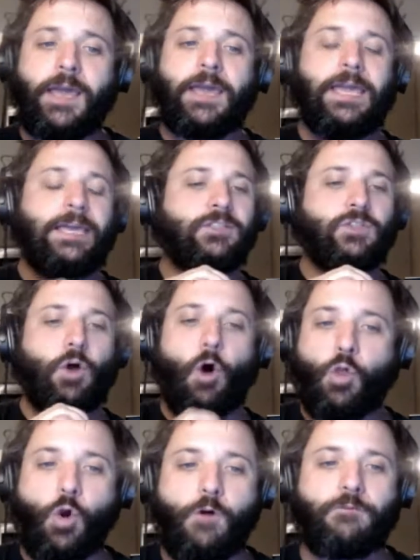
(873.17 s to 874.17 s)
It is all
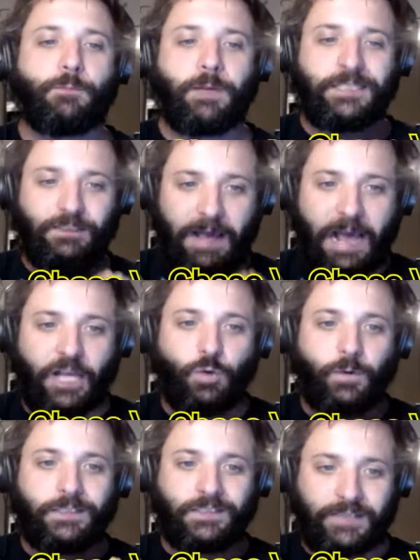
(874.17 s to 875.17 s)
over the place. Value
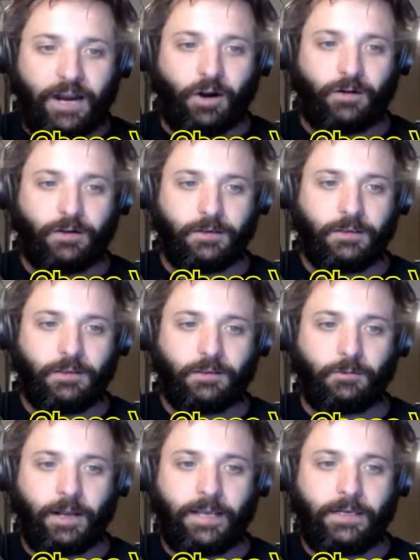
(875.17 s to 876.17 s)
is there,
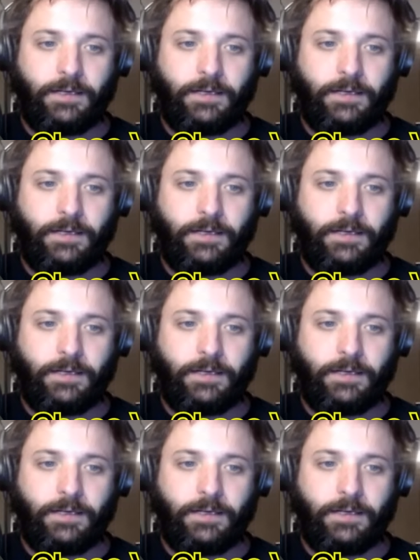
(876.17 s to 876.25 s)
right?